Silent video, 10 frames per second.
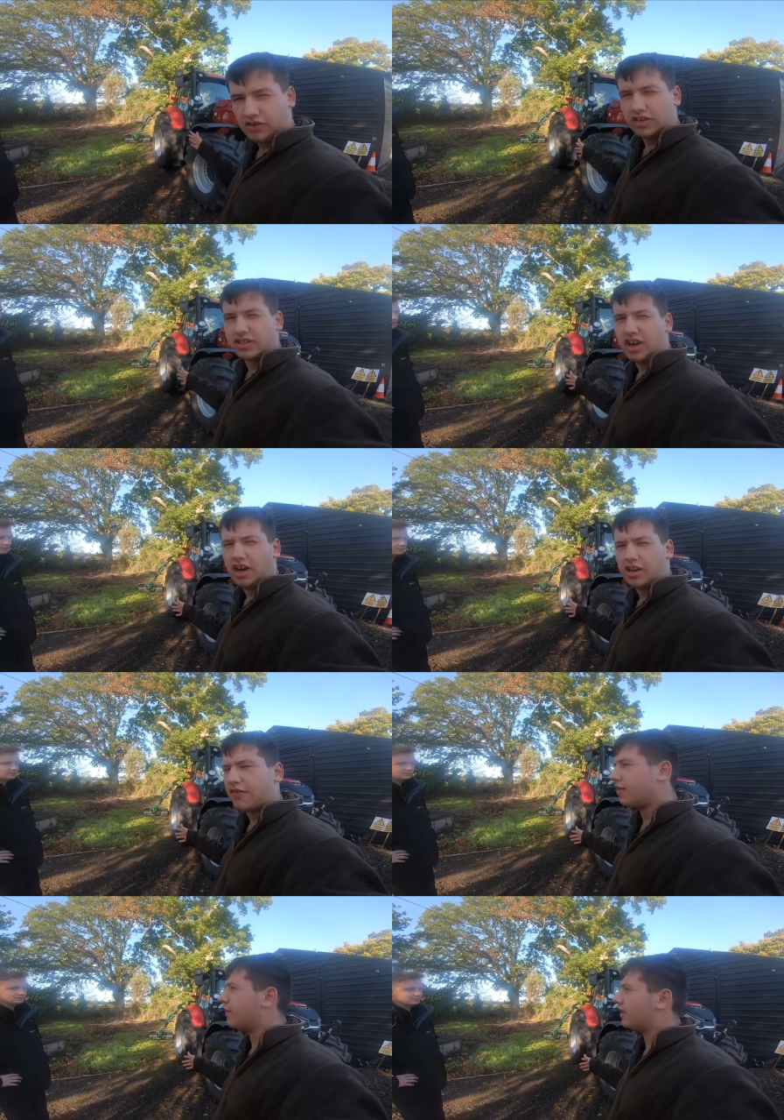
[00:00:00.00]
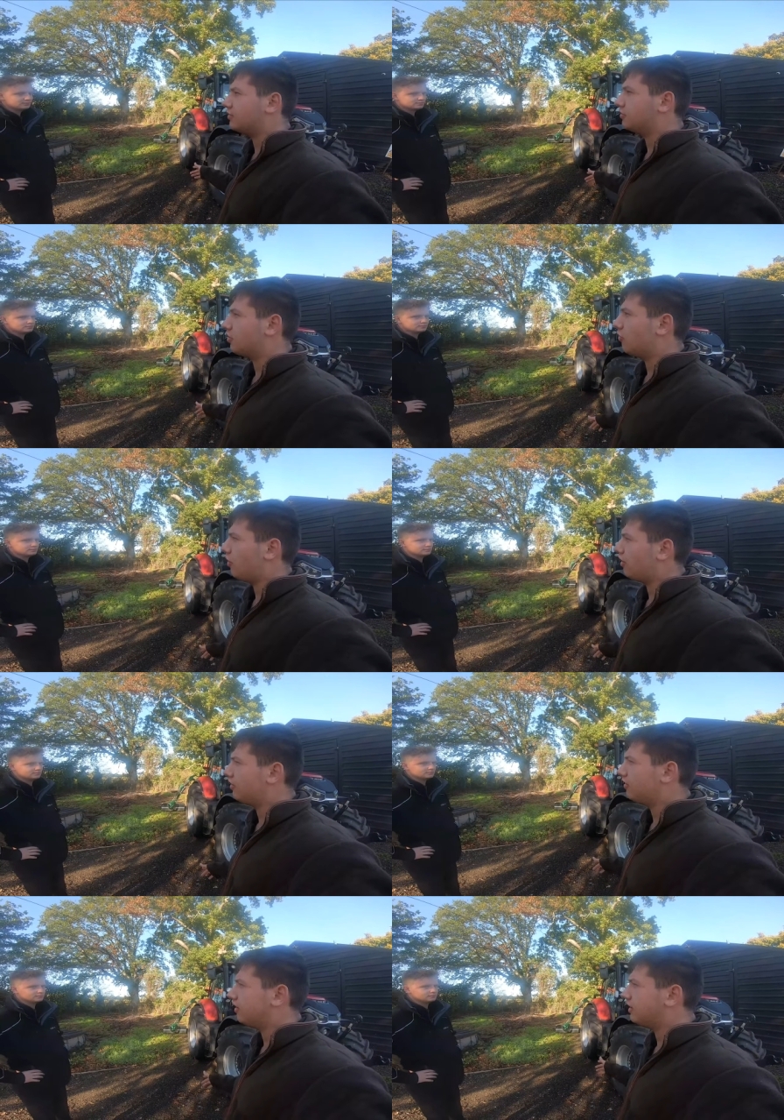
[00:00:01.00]
on the side. I think the Maxim's got one.
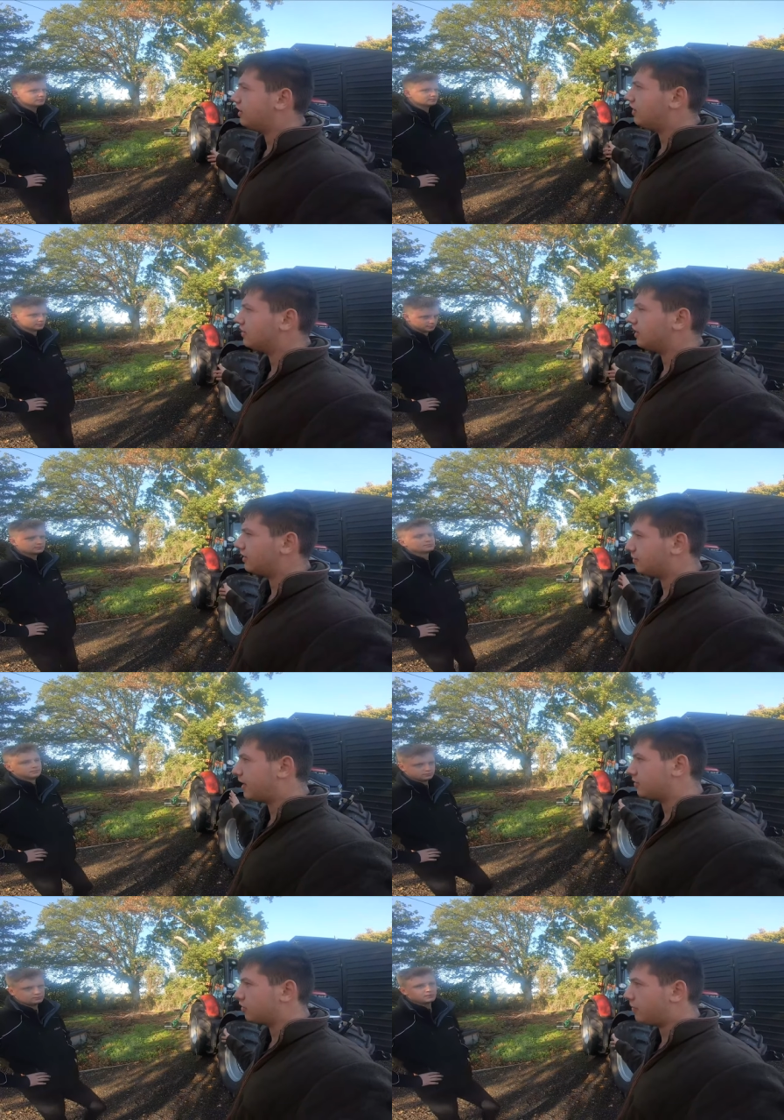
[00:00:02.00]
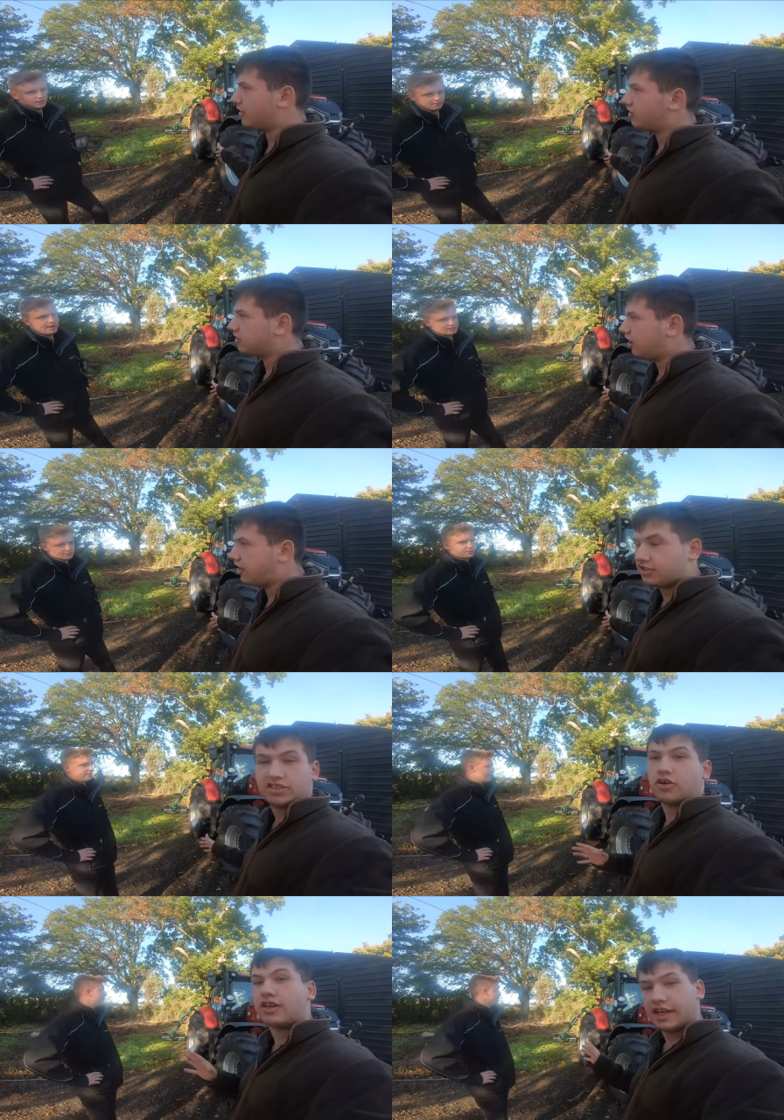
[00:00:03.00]
Has the Maxim got the pillar on the side?
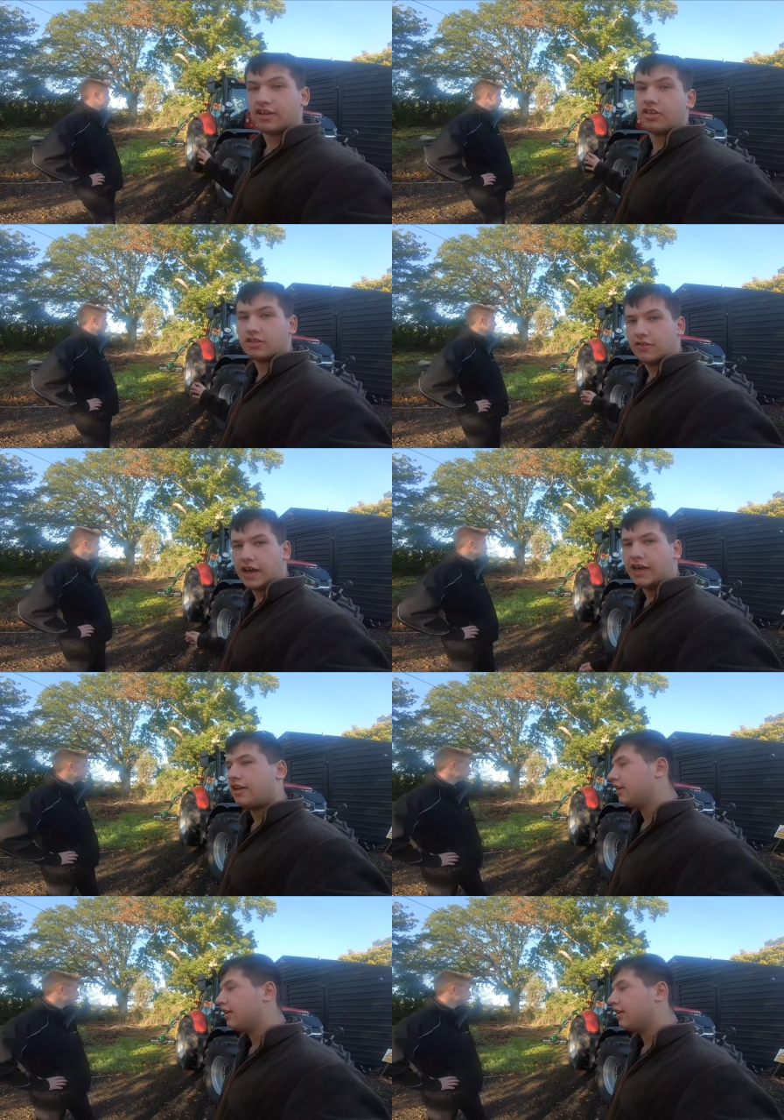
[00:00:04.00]
Just so I can get used to that